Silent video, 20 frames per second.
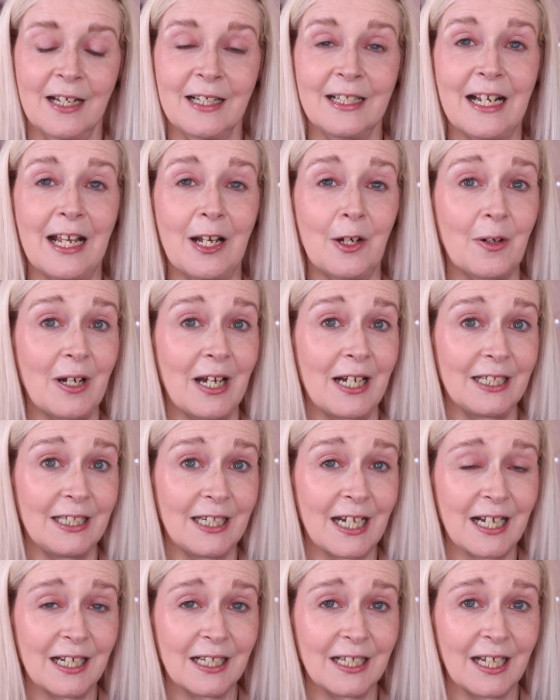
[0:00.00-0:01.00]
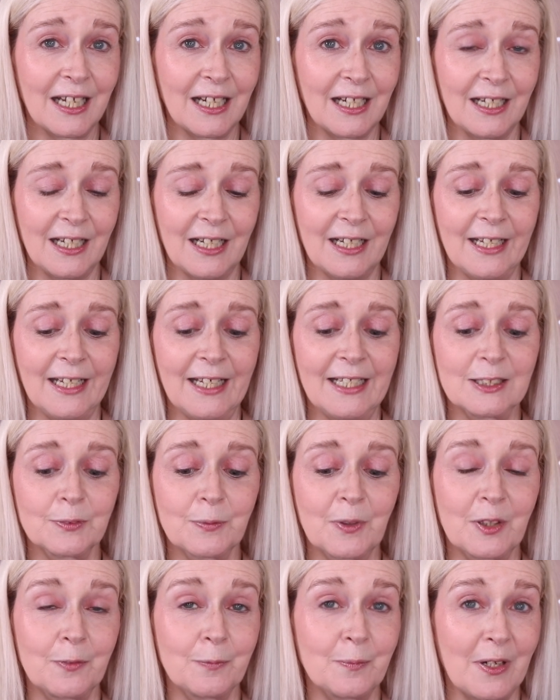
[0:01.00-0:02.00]
Now, Angelica is
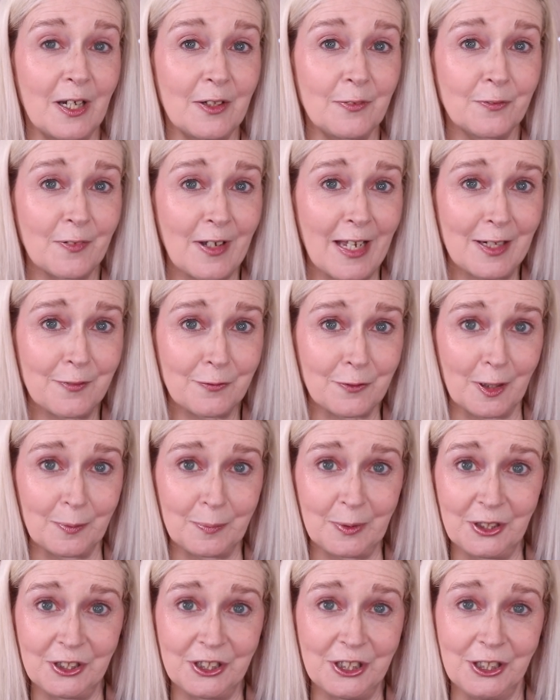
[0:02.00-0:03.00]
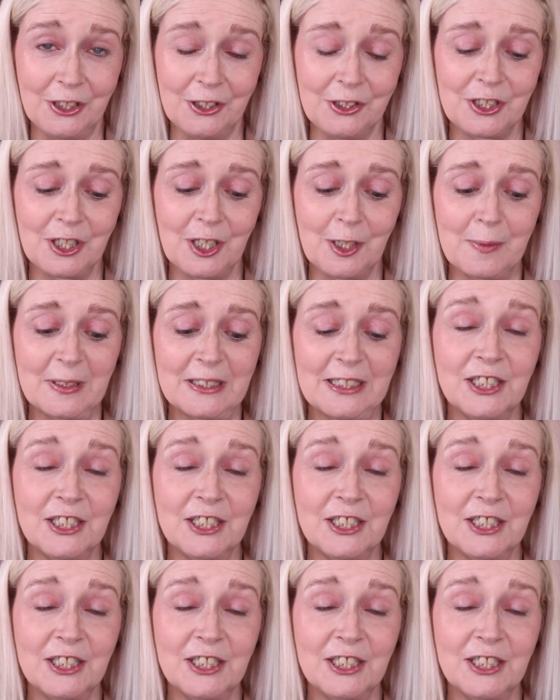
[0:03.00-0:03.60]
one of my favourite beauty YouTubers.